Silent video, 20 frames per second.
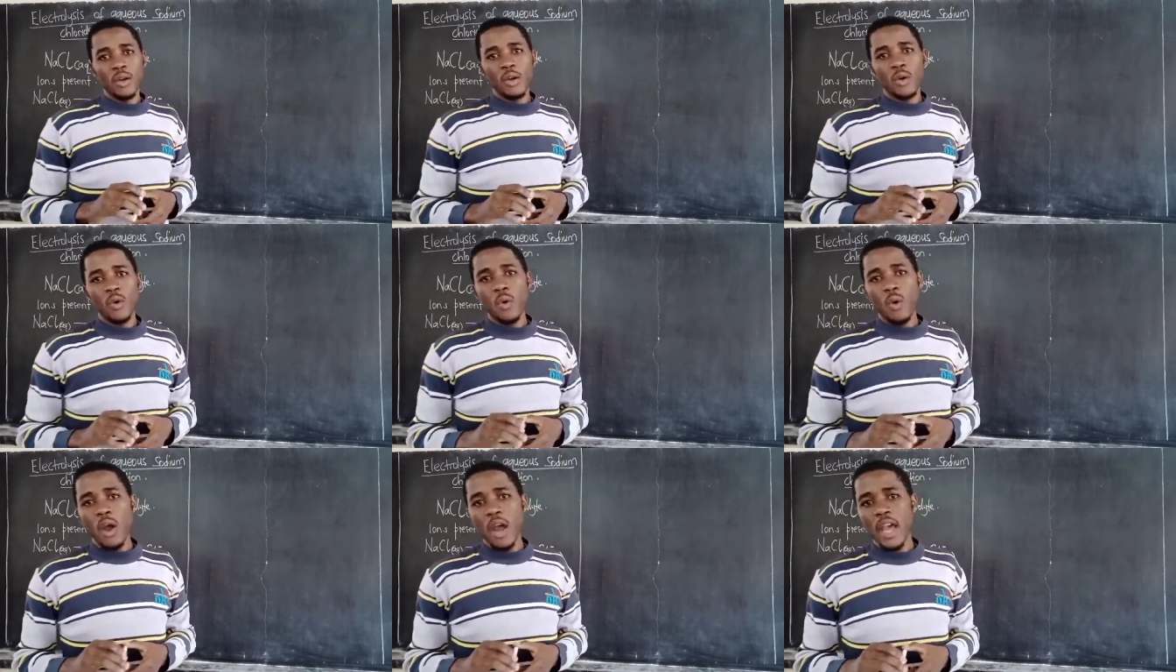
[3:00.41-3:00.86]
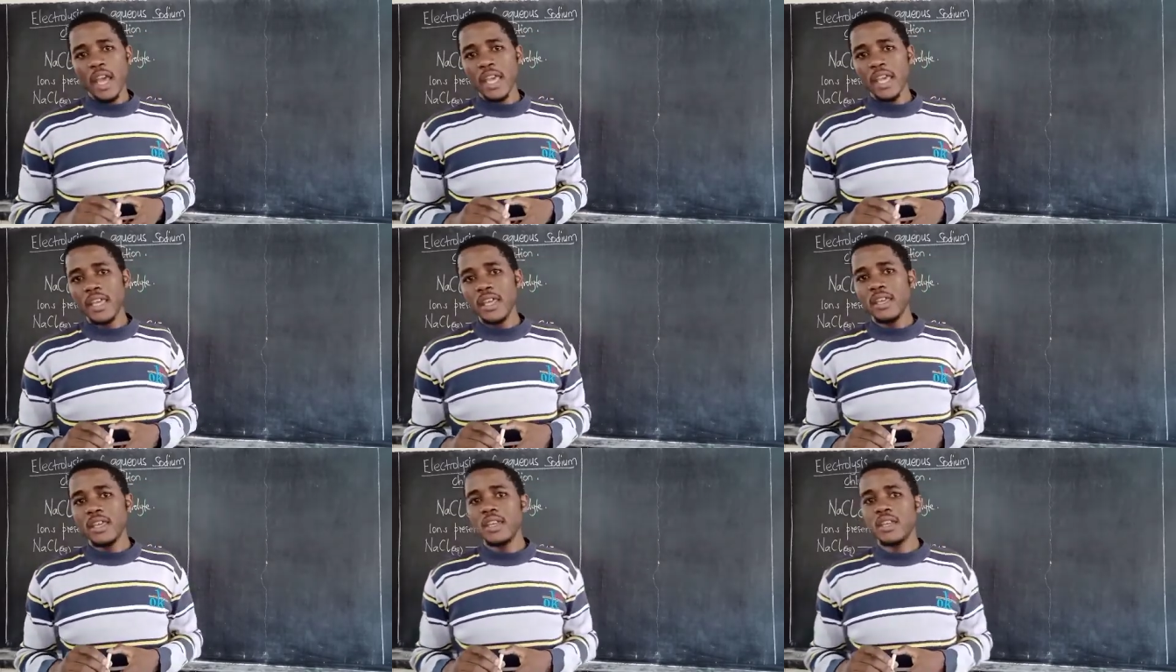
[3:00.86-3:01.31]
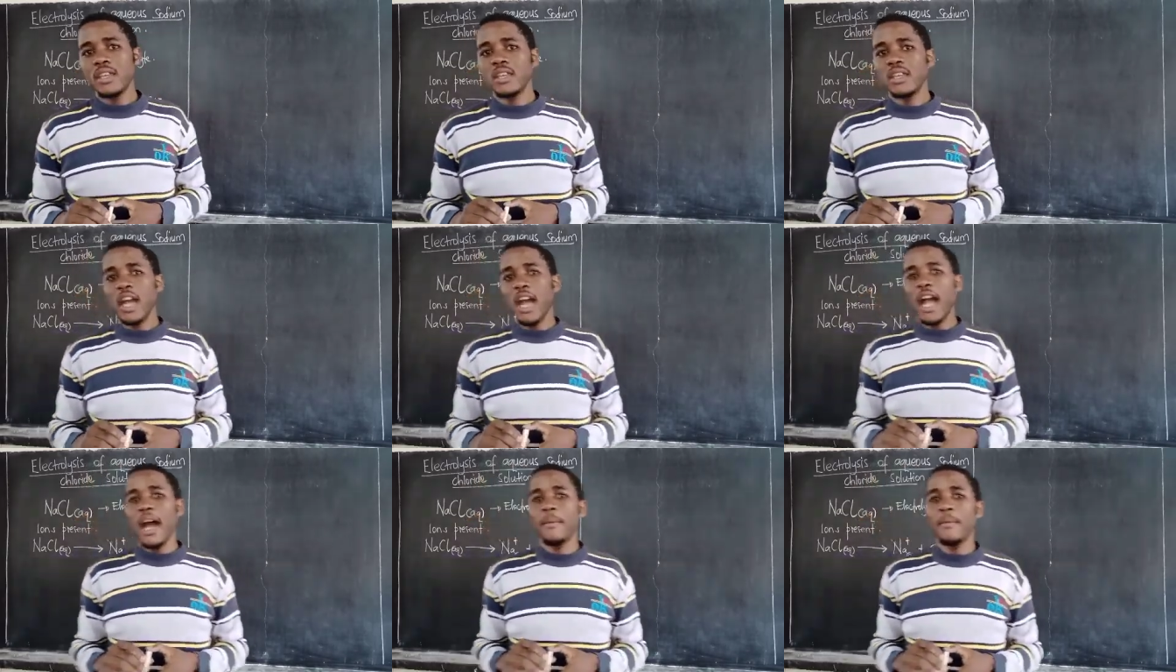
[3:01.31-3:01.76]
Why
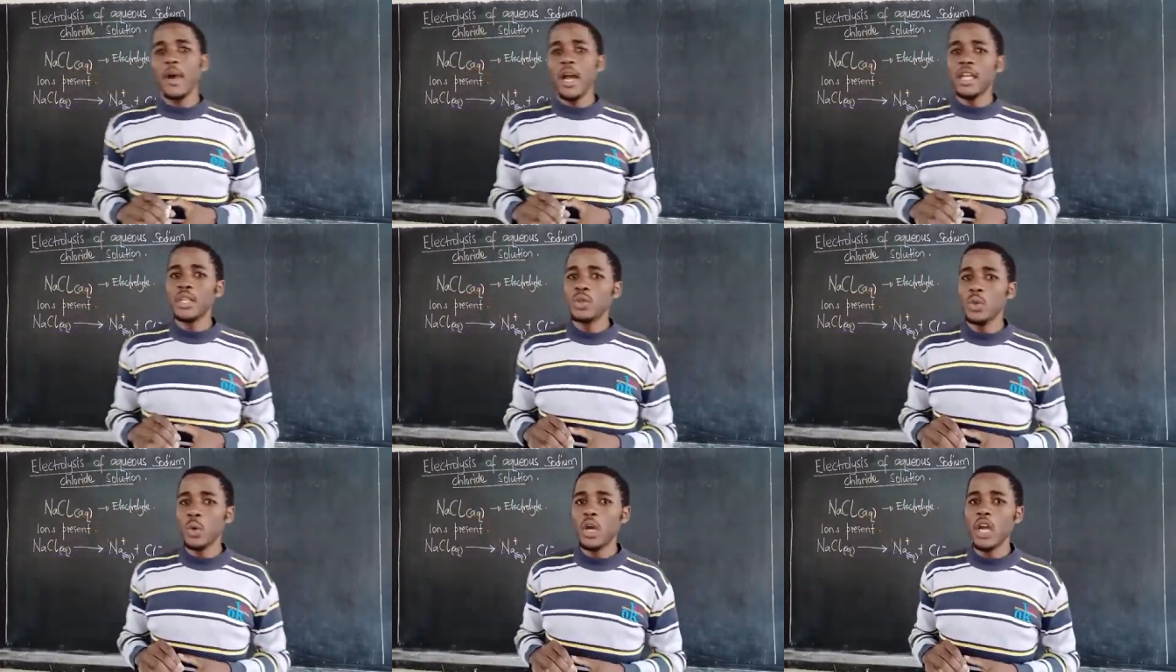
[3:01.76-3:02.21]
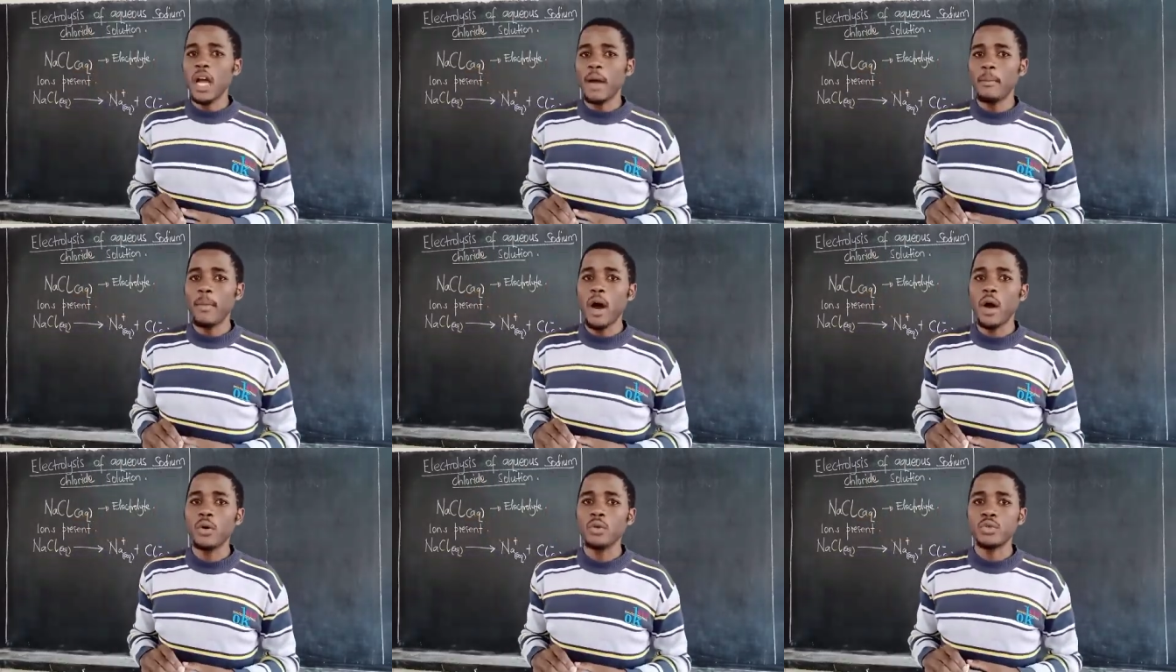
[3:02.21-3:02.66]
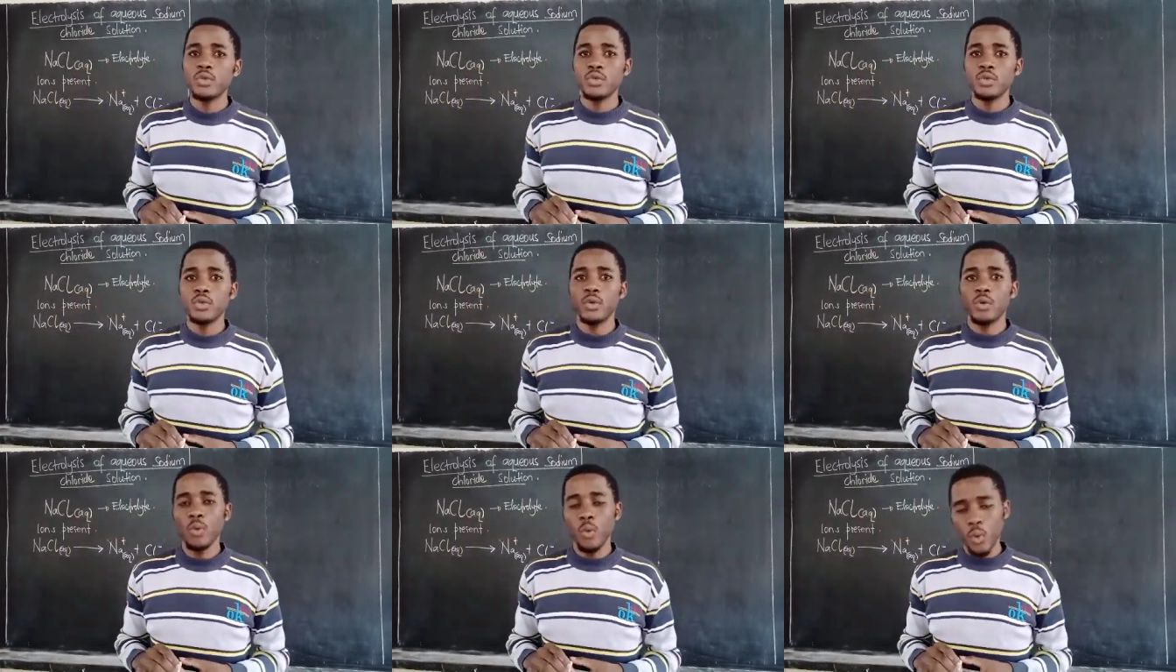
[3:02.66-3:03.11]
am I talking about
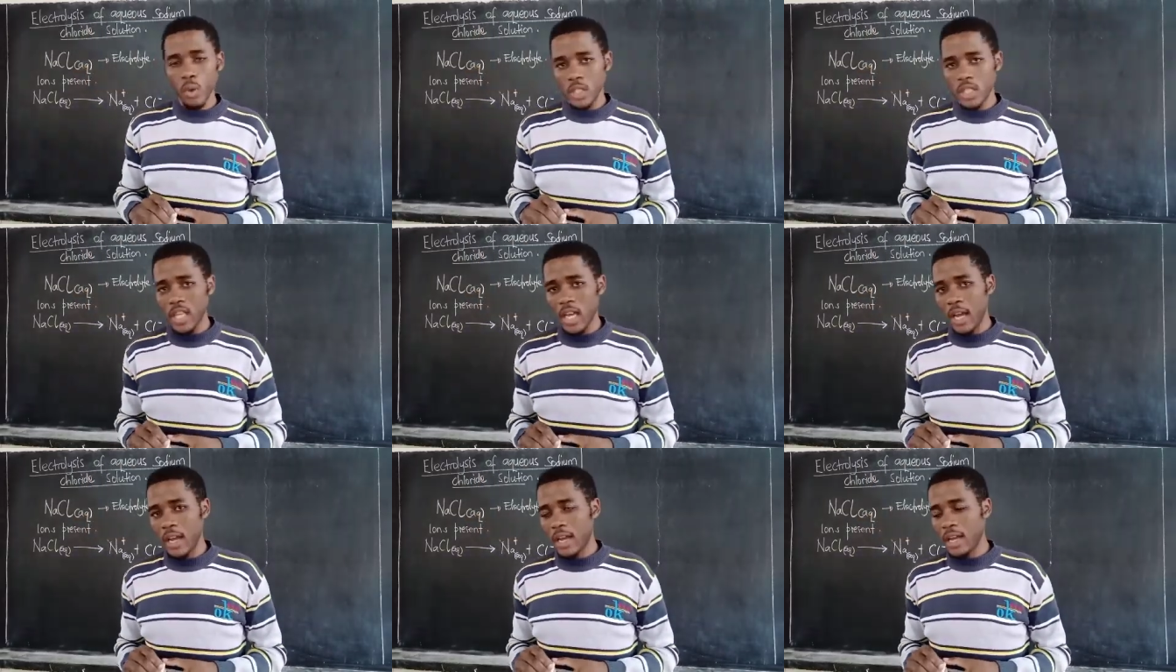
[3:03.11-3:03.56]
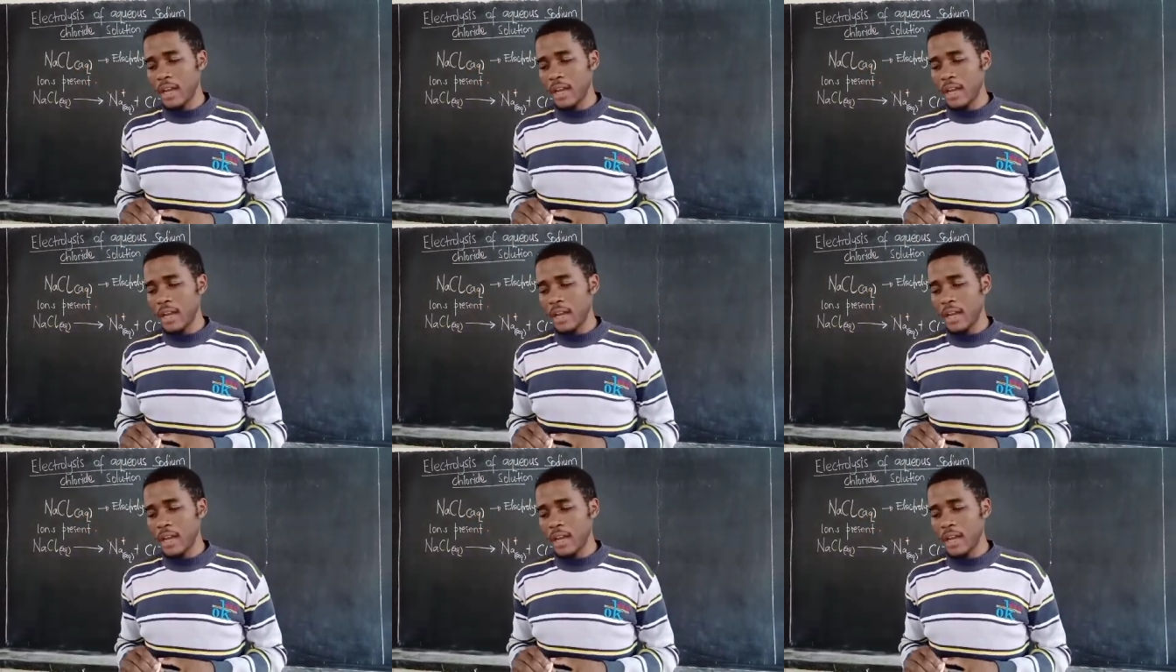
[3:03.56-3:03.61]
water?